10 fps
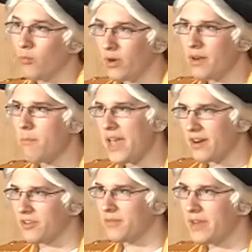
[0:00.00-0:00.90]
one
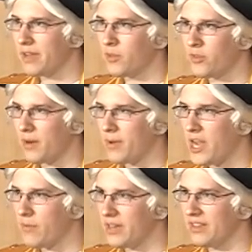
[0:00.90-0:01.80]
battle to become the Dread
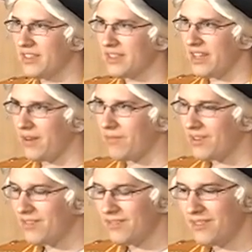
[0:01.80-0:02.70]
Pirate in this game.
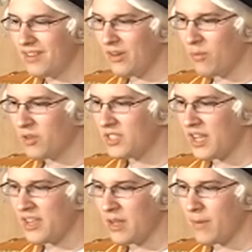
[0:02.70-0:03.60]
No more
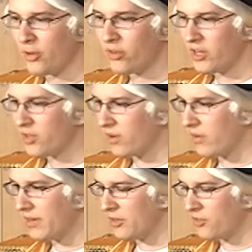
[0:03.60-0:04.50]
stocking up on treasure and
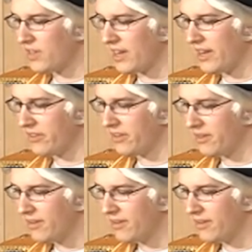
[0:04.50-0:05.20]
going to Dread Island.